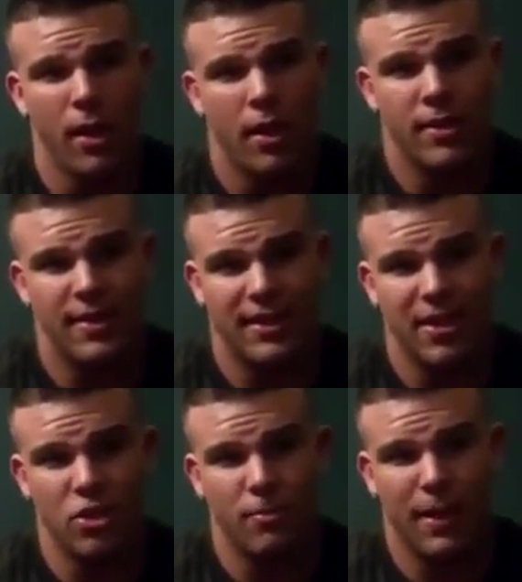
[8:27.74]

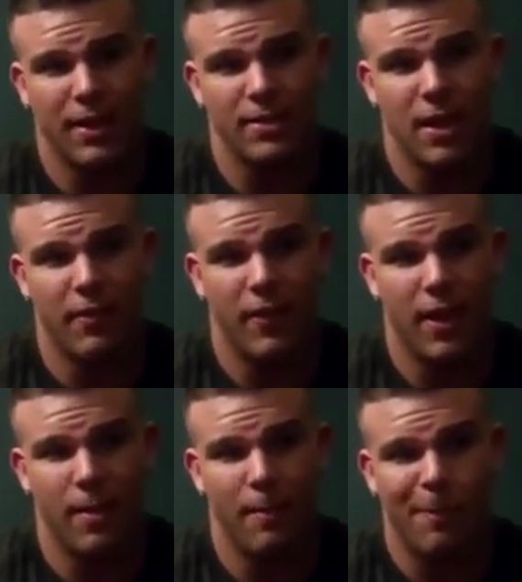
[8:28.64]
600 mgs
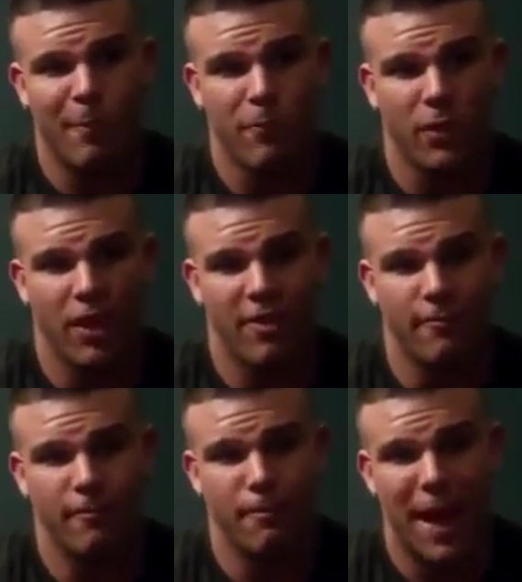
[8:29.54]

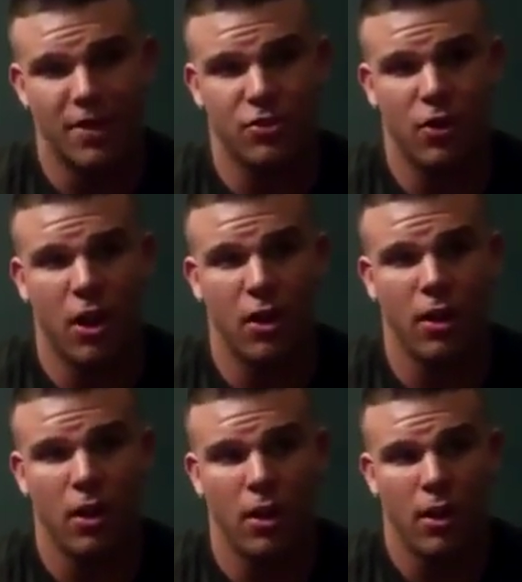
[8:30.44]
of Masteron,
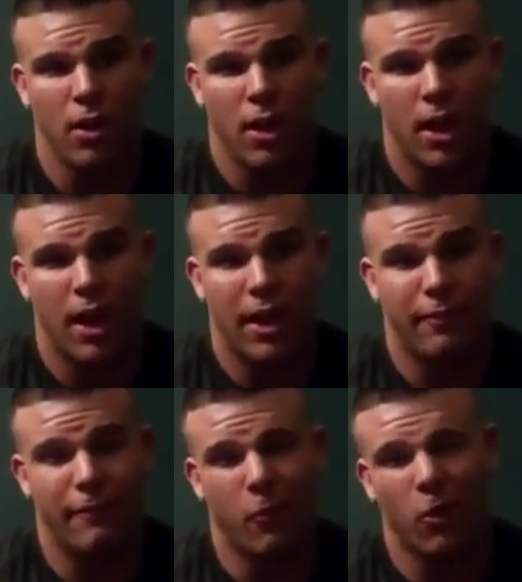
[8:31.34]

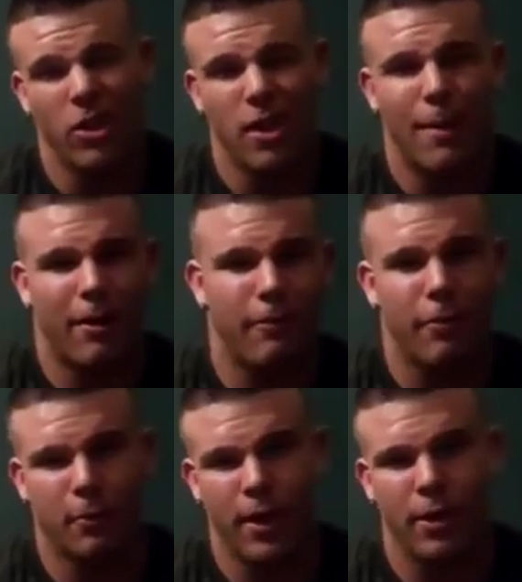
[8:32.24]
and about
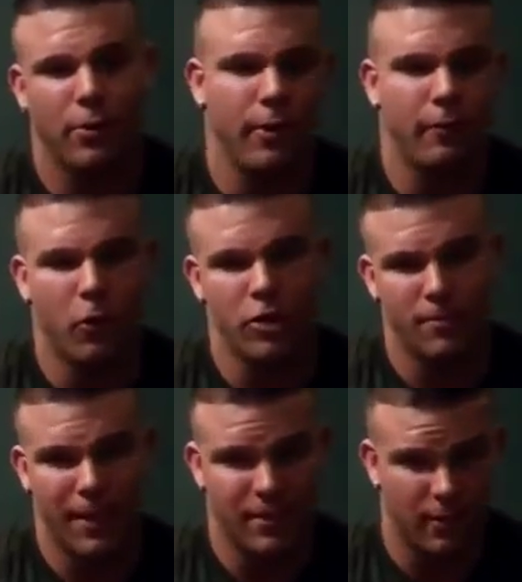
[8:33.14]
300 to 400
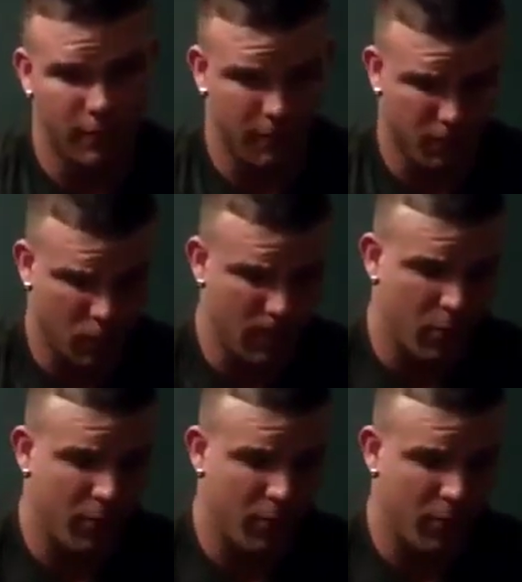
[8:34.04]
mgs of Primo.